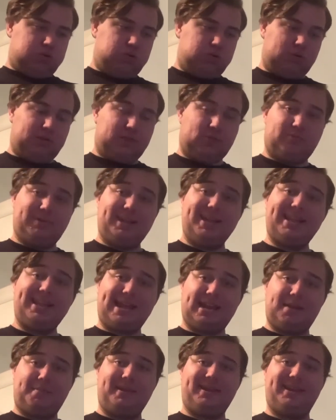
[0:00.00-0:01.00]
The real
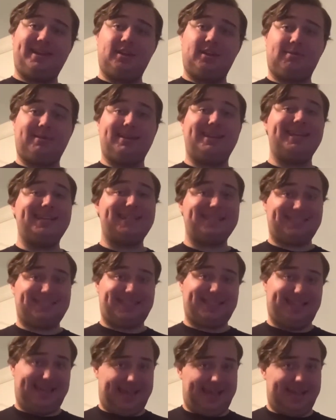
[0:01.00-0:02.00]
enemy here is
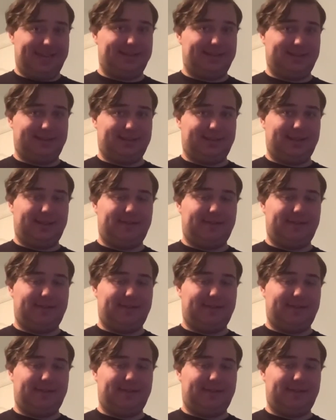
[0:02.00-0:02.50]
the editing.